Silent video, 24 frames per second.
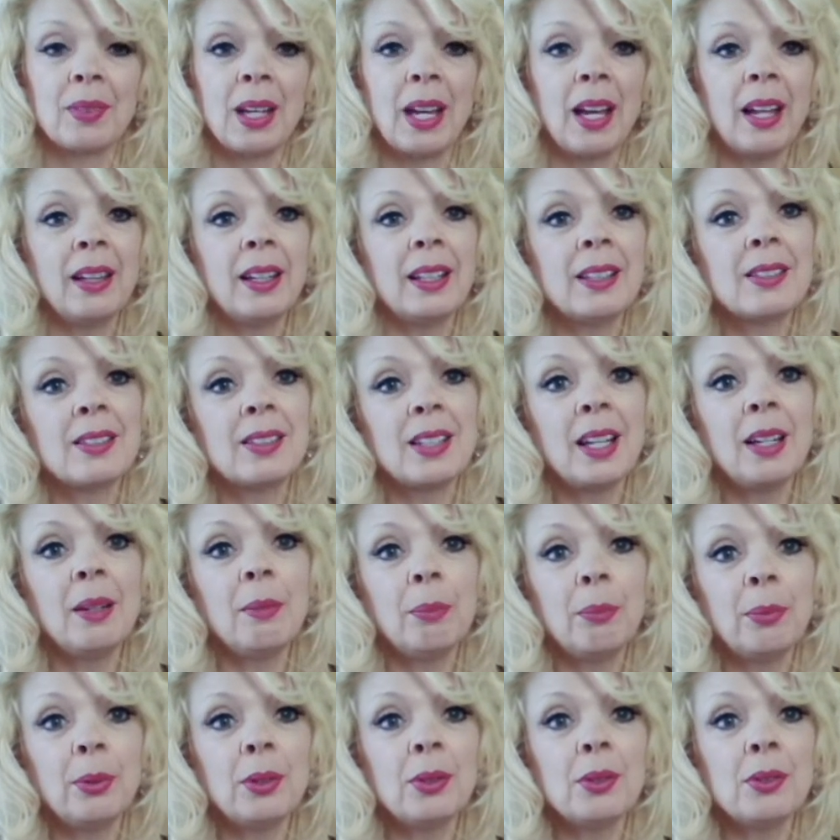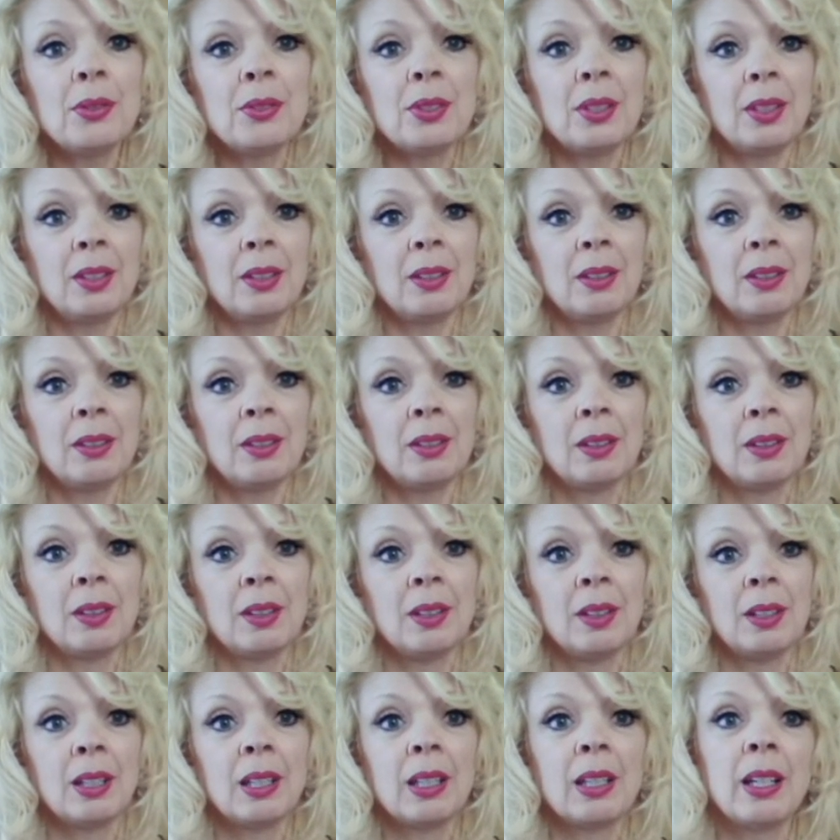And the same person
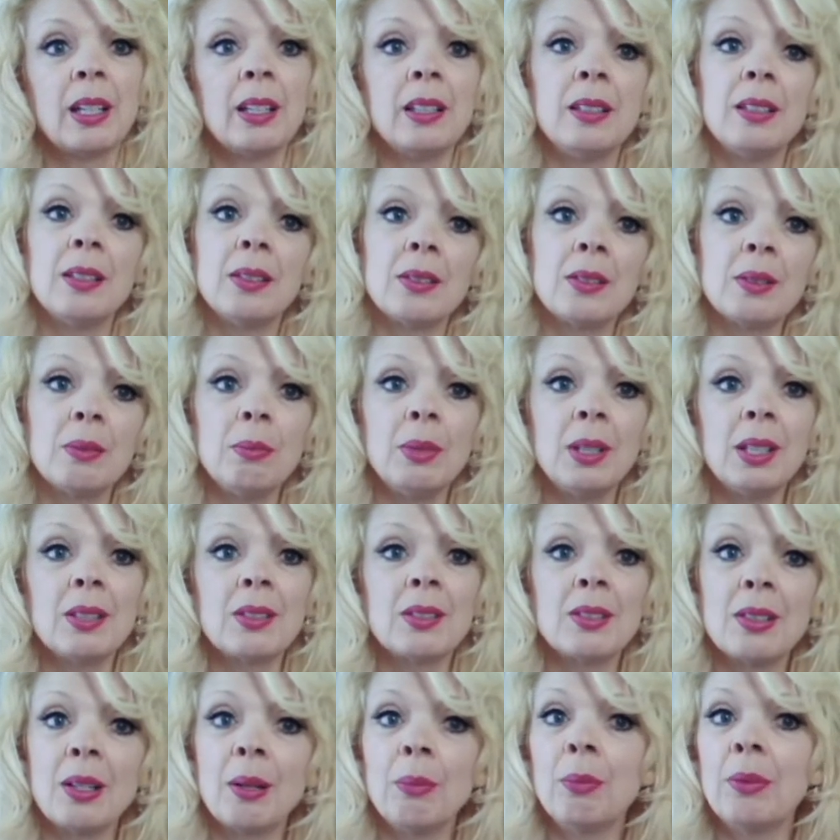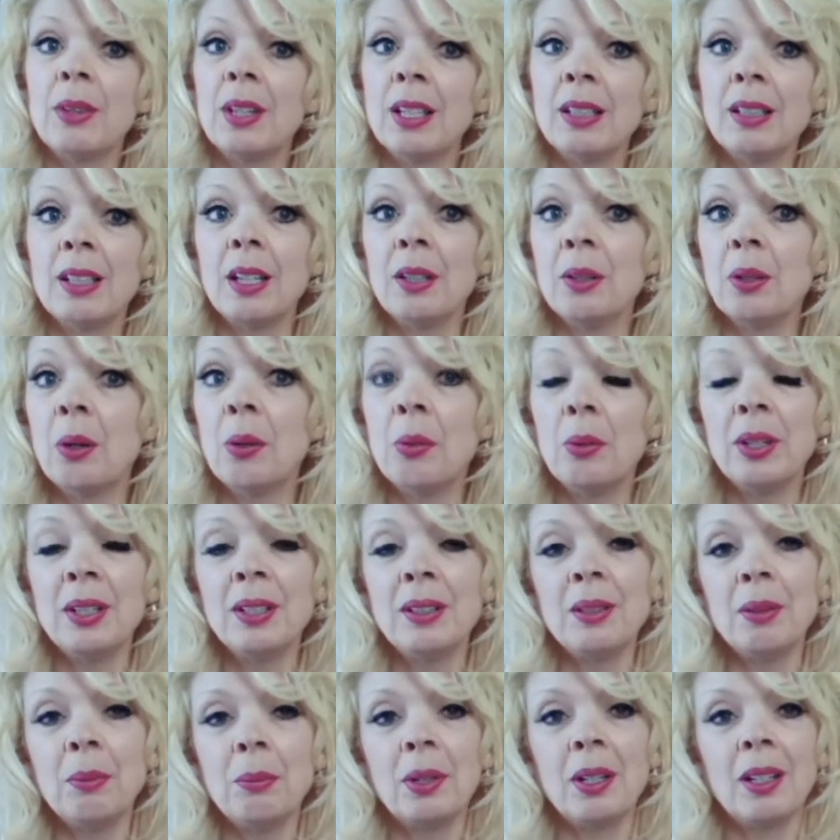can dismiss something they know
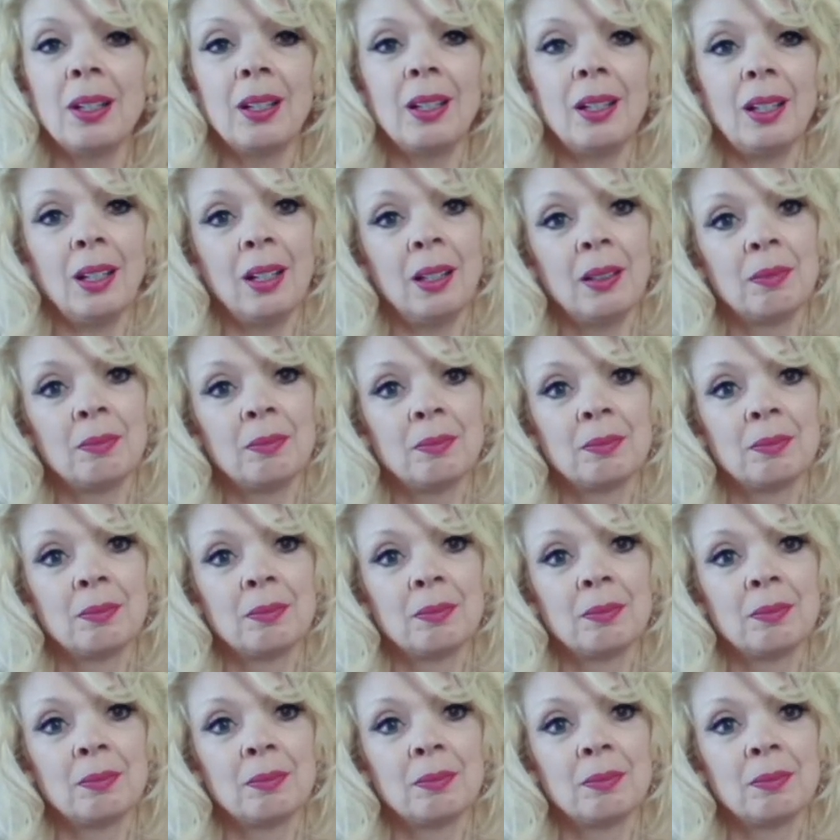intimately.